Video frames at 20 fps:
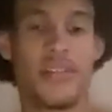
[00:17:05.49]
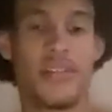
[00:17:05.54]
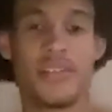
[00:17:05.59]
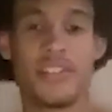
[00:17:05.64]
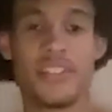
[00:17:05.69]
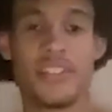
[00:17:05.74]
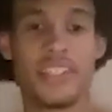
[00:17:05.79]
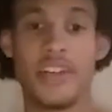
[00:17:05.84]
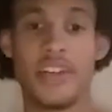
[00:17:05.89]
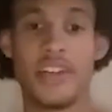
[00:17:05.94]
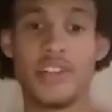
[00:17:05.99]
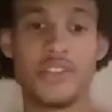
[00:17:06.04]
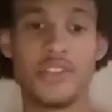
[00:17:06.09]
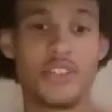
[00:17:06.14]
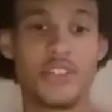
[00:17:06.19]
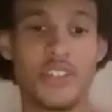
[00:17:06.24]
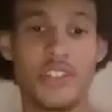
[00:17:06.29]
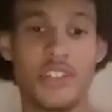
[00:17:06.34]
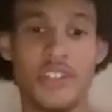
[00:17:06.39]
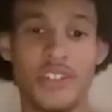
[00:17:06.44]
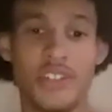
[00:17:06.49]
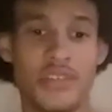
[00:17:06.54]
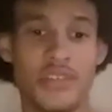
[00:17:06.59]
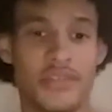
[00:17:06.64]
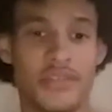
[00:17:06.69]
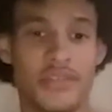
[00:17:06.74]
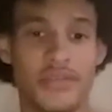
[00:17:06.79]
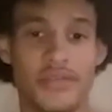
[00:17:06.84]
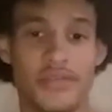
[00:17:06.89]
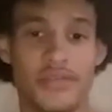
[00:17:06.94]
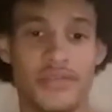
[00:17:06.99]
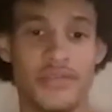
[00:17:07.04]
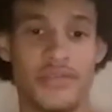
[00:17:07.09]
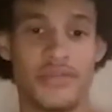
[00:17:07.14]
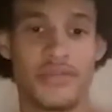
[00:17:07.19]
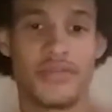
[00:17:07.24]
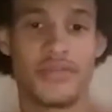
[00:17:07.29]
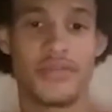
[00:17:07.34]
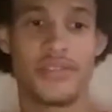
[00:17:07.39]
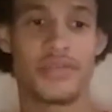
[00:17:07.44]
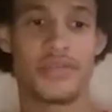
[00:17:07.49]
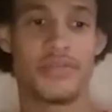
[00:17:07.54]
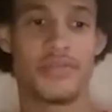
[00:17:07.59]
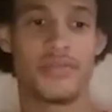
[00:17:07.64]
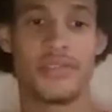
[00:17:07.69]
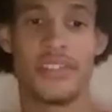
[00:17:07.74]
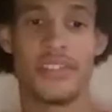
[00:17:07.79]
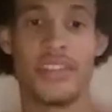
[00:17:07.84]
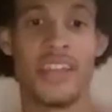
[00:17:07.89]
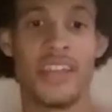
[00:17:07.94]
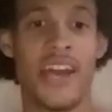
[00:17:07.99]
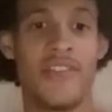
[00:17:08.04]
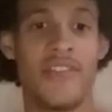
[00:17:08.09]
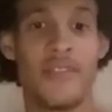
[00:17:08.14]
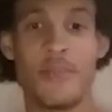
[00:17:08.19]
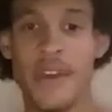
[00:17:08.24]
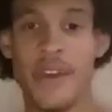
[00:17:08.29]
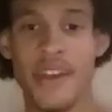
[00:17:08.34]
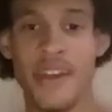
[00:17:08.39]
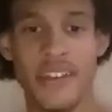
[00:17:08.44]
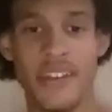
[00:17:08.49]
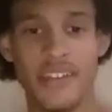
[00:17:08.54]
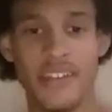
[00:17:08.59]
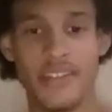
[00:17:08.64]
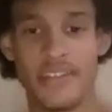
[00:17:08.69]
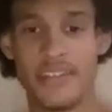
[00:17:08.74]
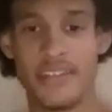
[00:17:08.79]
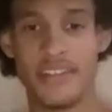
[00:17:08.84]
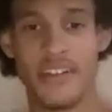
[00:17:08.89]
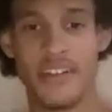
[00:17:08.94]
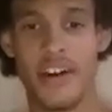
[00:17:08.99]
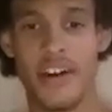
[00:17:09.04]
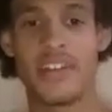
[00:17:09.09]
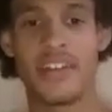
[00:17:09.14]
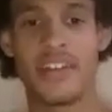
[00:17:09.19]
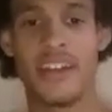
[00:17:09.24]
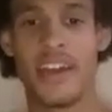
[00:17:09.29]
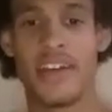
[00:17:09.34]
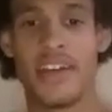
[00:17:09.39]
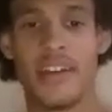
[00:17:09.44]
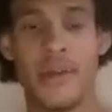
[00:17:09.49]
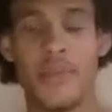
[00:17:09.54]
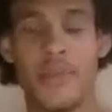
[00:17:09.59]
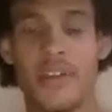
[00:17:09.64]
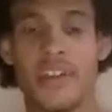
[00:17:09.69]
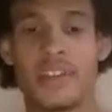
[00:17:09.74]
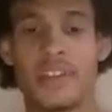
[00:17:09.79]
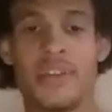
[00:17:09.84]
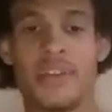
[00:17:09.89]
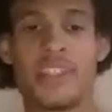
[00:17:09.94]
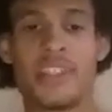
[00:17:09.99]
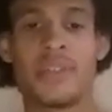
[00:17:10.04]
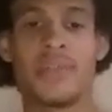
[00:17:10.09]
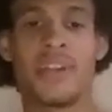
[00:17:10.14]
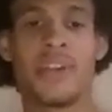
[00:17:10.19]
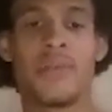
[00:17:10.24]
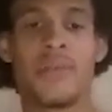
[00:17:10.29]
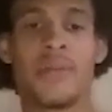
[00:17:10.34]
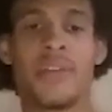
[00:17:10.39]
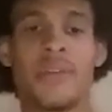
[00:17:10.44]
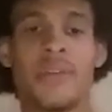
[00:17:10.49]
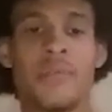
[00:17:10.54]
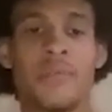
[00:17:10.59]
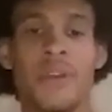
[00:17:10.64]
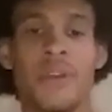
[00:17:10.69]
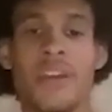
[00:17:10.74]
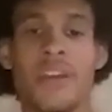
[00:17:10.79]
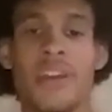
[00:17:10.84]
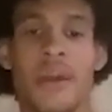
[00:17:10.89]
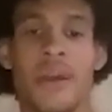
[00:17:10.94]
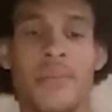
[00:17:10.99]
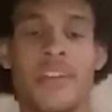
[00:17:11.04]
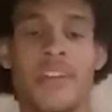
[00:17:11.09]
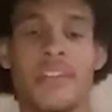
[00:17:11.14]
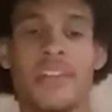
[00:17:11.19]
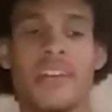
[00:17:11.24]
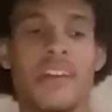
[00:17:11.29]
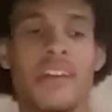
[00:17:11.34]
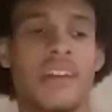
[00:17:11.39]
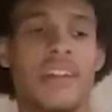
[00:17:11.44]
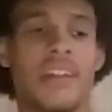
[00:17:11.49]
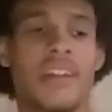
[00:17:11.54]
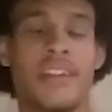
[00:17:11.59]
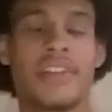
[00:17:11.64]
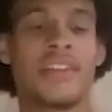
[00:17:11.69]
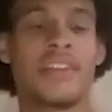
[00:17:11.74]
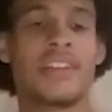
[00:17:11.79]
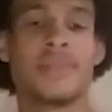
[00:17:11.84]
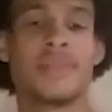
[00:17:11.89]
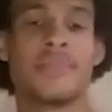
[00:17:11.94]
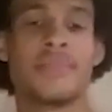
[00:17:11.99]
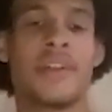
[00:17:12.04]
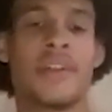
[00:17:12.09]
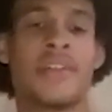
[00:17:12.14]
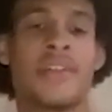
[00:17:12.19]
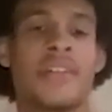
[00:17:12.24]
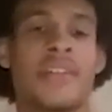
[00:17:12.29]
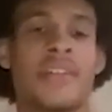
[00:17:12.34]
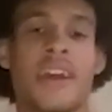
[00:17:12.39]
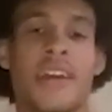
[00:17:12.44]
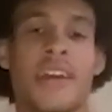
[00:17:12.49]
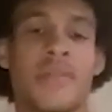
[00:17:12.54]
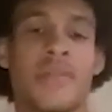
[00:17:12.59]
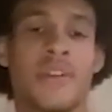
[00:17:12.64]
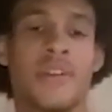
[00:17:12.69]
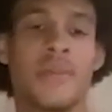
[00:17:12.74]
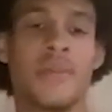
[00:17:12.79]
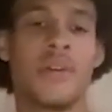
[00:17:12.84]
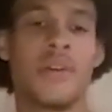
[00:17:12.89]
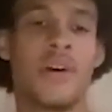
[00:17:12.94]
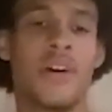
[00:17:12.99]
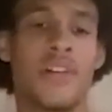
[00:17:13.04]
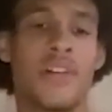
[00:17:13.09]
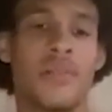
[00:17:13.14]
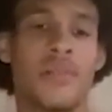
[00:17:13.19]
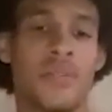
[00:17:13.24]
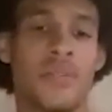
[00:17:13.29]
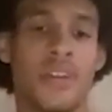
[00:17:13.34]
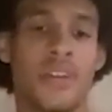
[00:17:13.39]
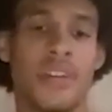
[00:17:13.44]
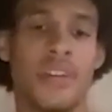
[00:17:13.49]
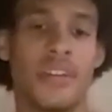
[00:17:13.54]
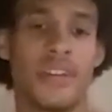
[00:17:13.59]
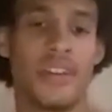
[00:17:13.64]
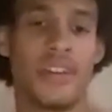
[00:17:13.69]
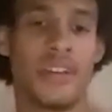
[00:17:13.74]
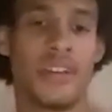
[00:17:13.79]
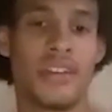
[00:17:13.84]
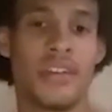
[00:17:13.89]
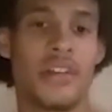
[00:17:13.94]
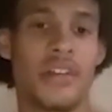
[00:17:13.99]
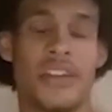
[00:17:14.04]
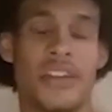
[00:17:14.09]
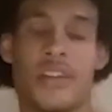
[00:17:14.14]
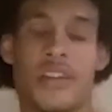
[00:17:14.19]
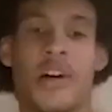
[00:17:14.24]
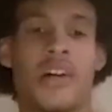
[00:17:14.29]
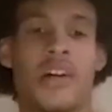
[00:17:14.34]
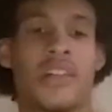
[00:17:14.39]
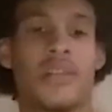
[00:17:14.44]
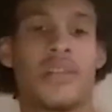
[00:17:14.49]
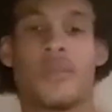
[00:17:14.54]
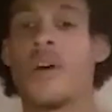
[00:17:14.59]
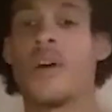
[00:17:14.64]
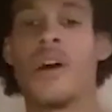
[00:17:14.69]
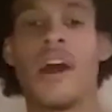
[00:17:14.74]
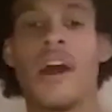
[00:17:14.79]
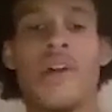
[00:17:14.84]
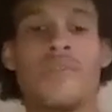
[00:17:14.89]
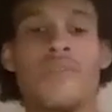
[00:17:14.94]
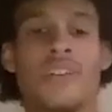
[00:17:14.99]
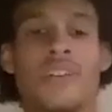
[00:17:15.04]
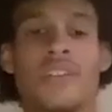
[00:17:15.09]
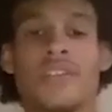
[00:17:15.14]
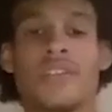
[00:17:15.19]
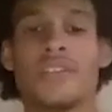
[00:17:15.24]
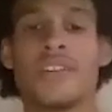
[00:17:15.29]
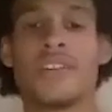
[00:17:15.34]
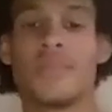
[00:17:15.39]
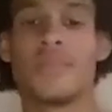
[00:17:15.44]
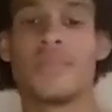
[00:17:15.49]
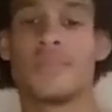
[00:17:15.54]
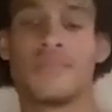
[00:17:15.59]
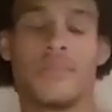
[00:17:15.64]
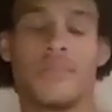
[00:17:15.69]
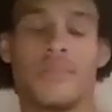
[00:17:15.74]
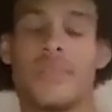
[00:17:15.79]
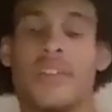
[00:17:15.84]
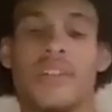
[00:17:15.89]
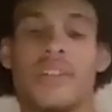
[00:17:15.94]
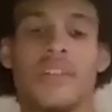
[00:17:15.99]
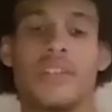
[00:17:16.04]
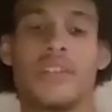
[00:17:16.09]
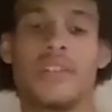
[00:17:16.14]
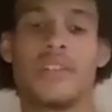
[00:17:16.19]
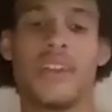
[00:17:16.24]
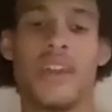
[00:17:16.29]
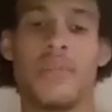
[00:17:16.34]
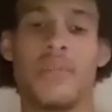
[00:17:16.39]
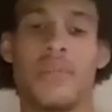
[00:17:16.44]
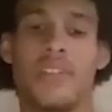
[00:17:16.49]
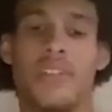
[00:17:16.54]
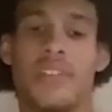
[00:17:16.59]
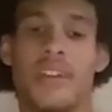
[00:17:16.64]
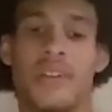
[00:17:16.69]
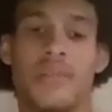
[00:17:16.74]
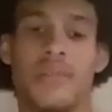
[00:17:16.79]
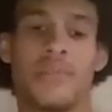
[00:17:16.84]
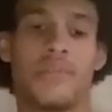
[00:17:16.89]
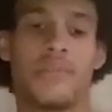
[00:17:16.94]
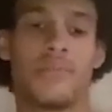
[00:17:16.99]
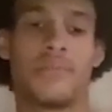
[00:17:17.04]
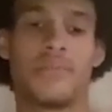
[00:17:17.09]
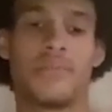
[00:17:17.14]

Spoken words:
Shell drill, 11 man, all of that. I mean, especially whenever we compete. I mean, nothing's better than that. Whenever we all compete and we're all having a good time, can't beat that.